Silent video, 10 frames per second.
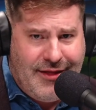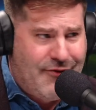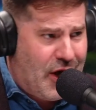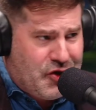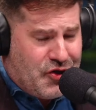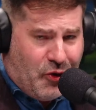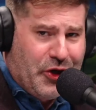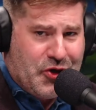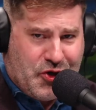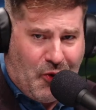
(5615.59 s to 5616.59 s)
They've actually told
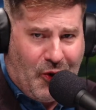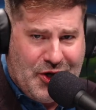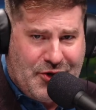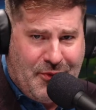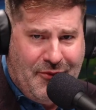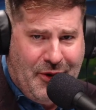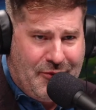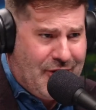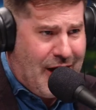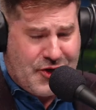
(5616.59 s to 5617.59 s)
us stories when
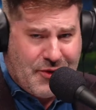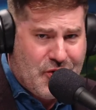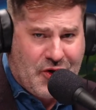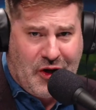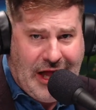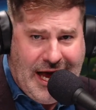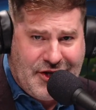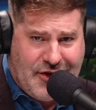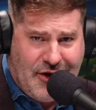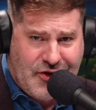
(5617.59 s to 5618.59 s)
customers and
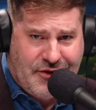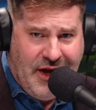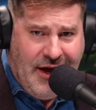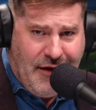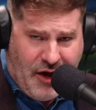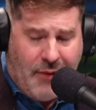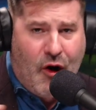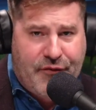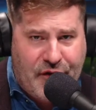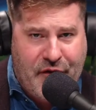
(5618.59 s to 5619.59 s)
clients of theirs have come
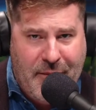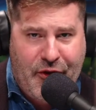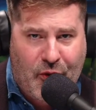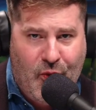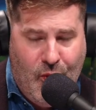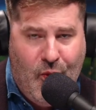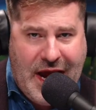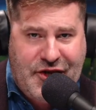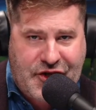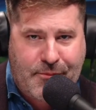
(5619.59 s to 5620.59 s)
over from other
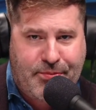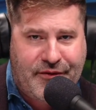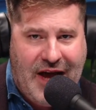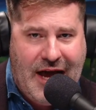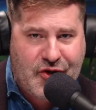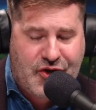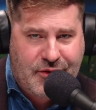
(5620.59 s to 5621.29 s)
waste providers,